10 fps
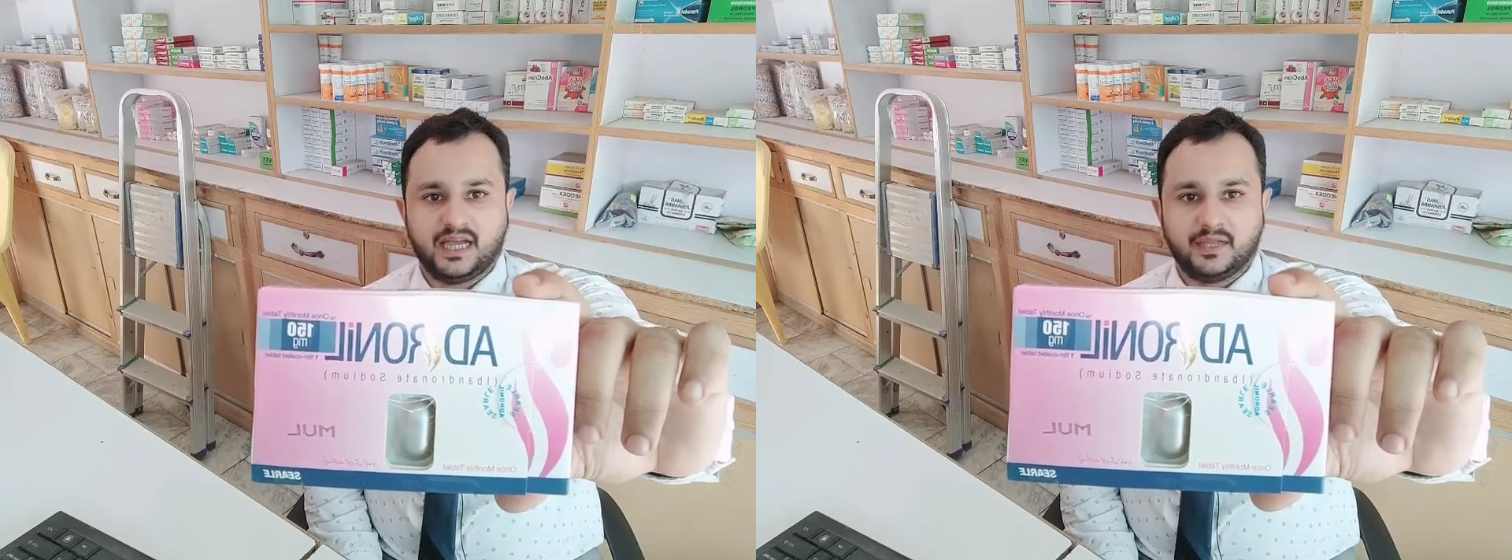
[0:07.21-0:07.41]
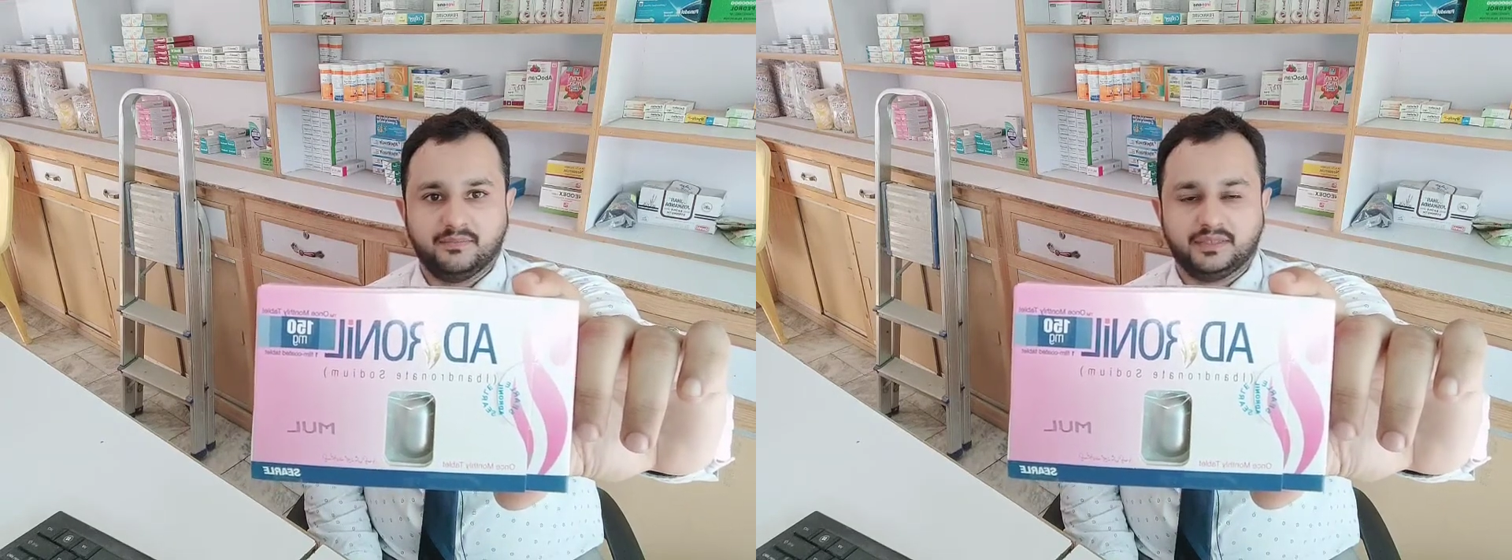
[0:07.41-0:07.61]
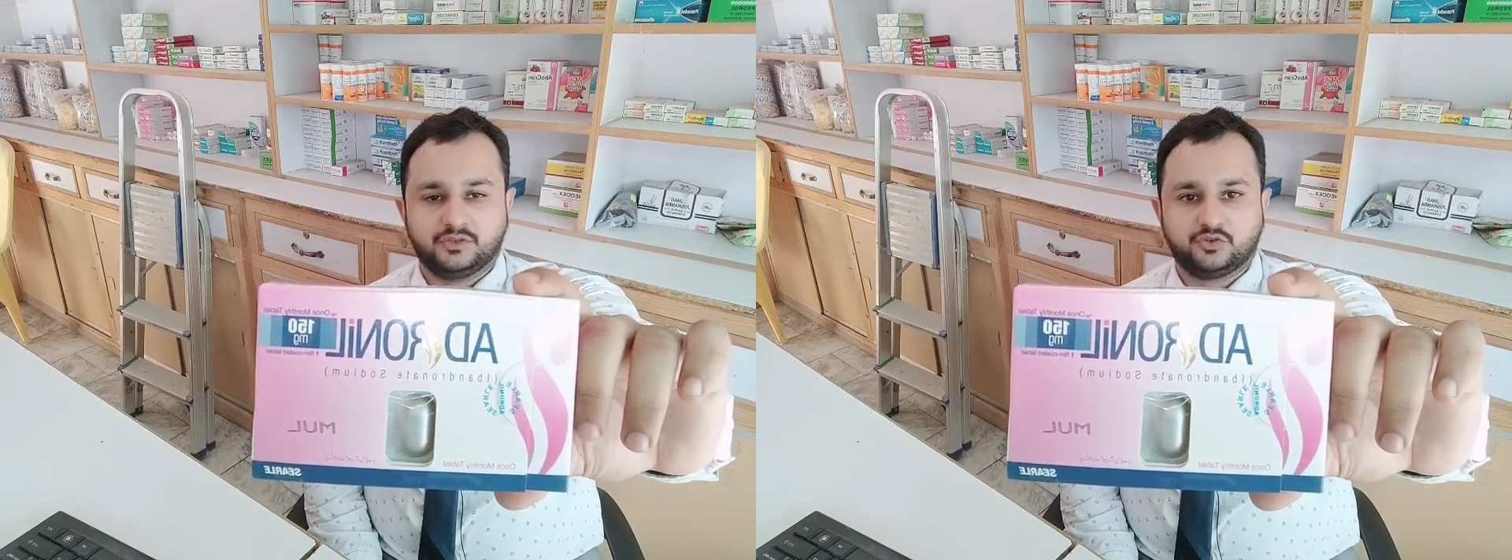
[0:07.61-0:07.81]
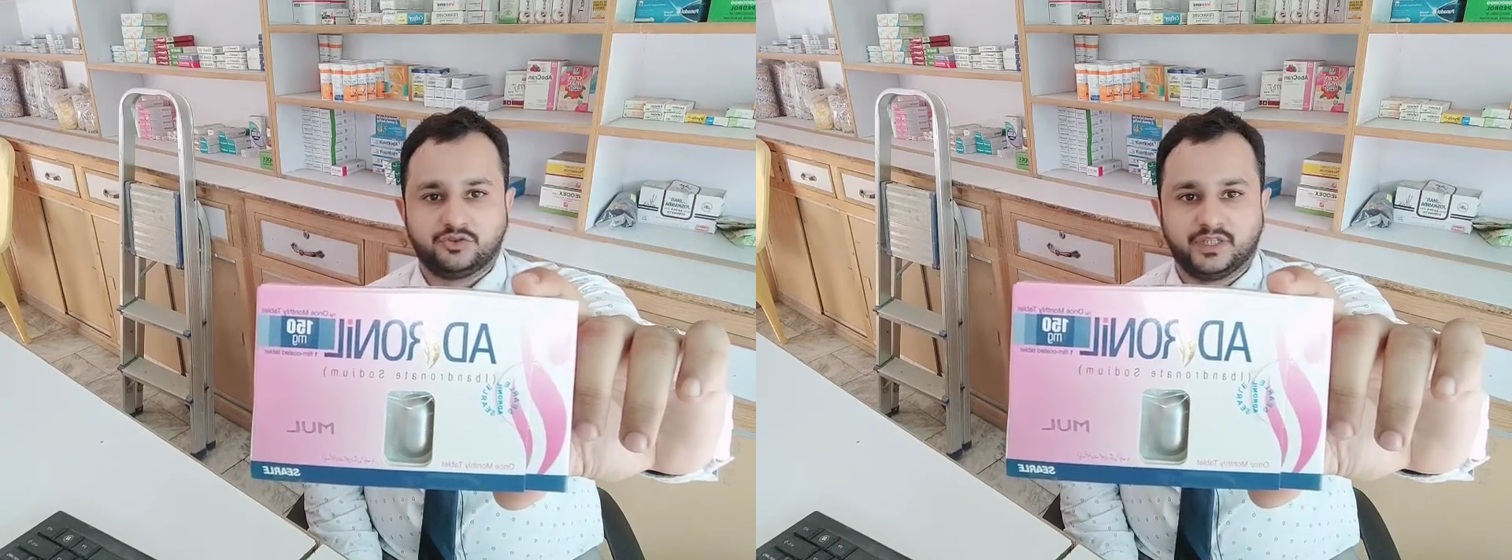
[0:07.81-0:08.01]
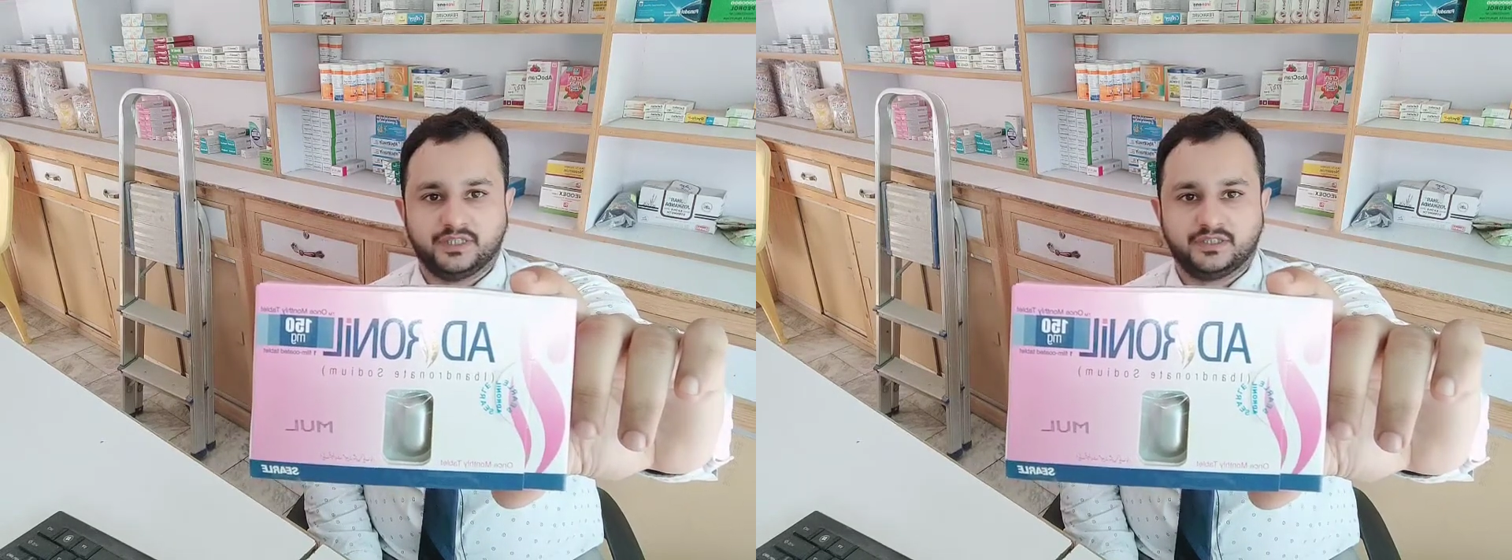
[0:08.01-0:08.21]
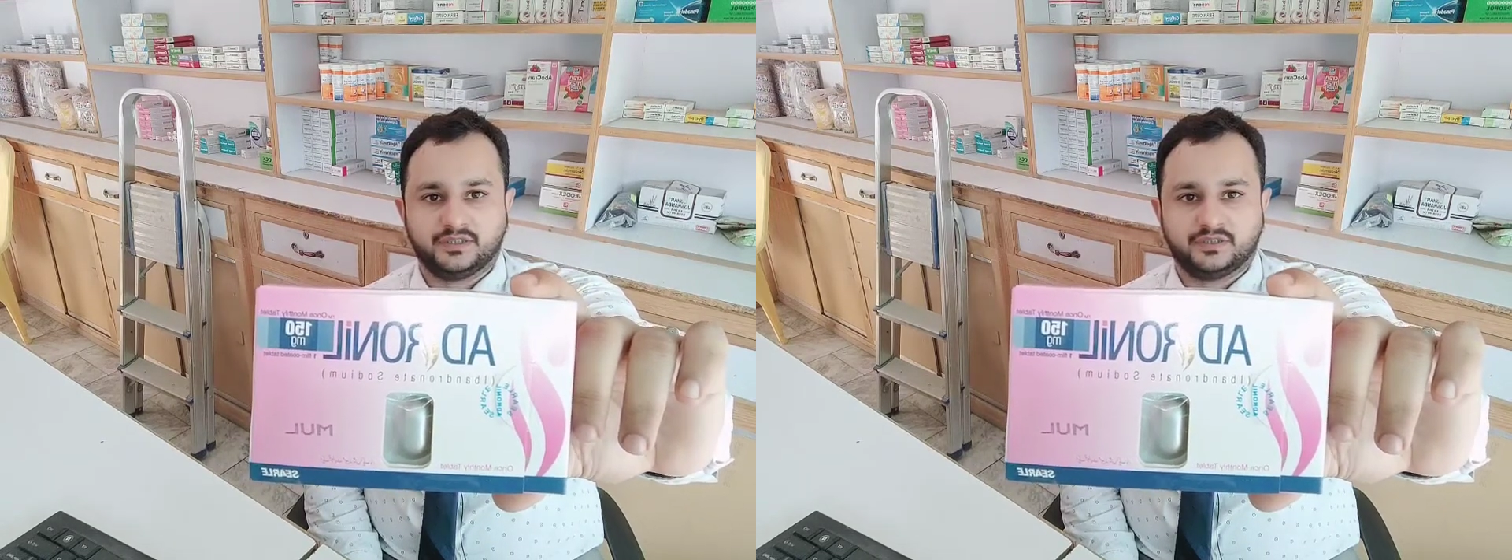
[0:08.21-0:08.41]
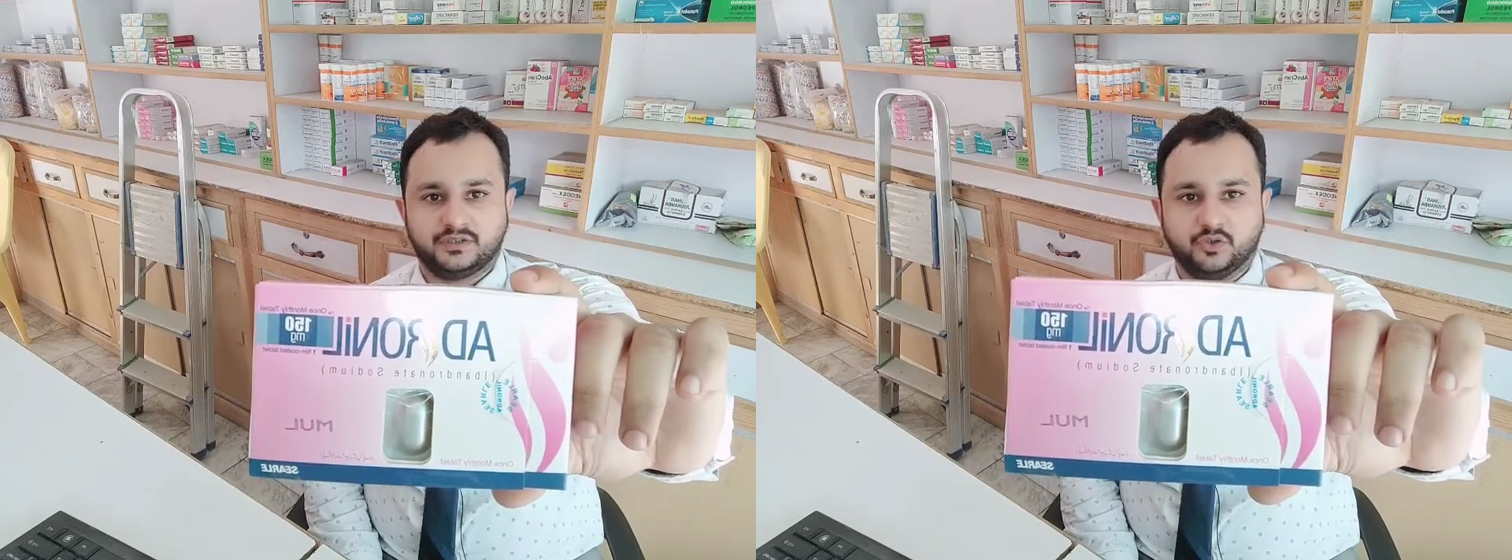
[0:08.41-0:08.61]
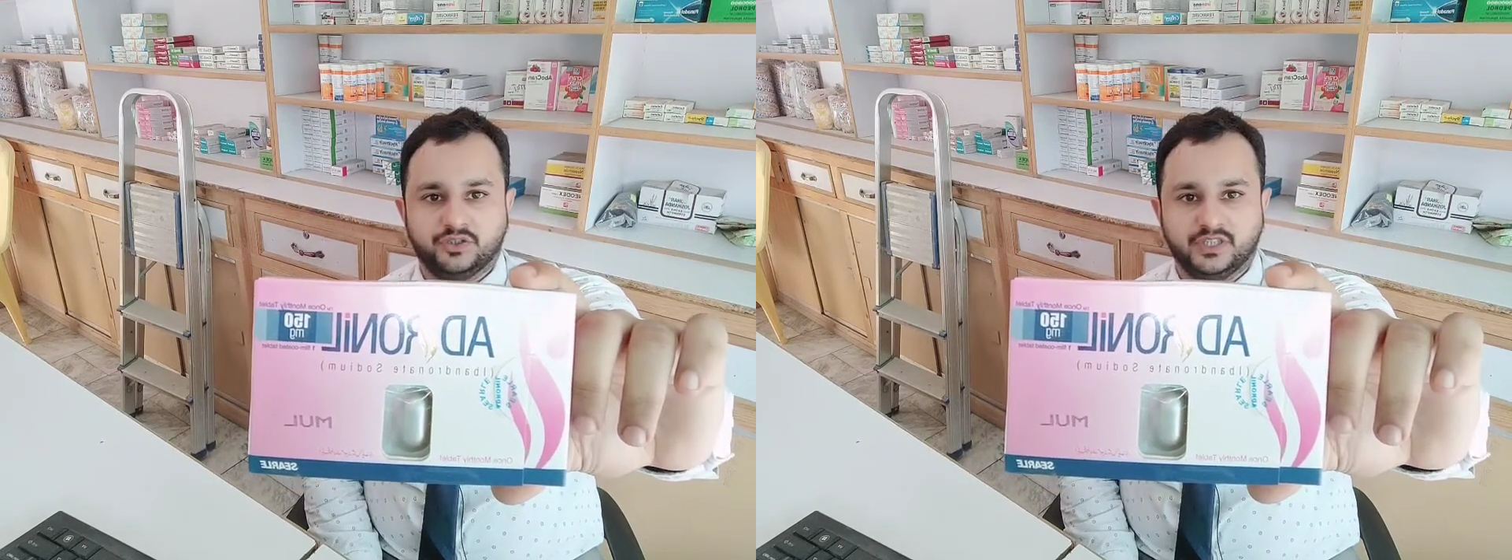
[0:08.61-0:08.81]
Ibandronate
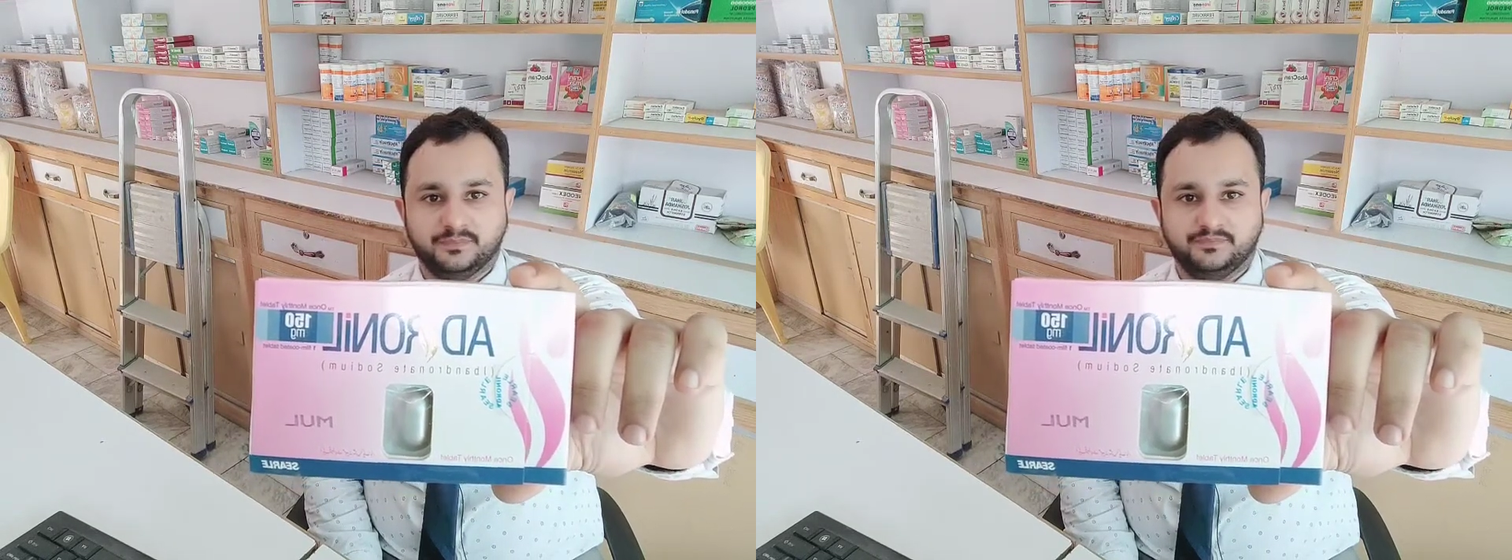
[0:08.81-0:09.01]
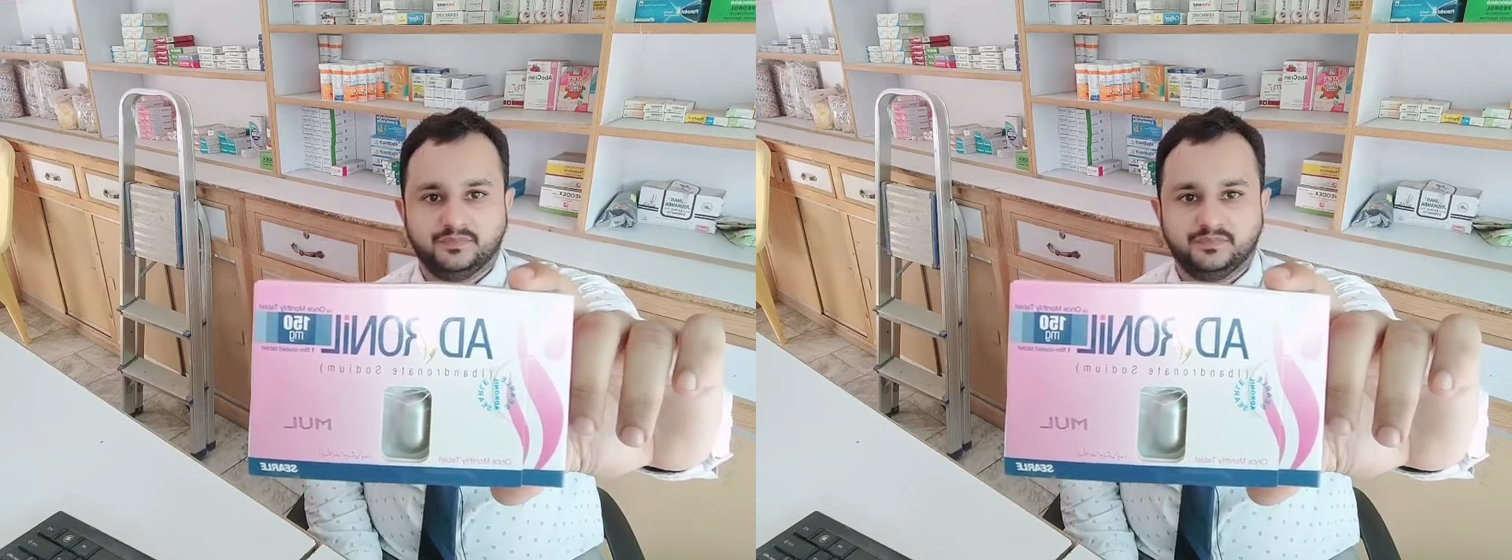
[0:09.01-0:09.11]
Sodium,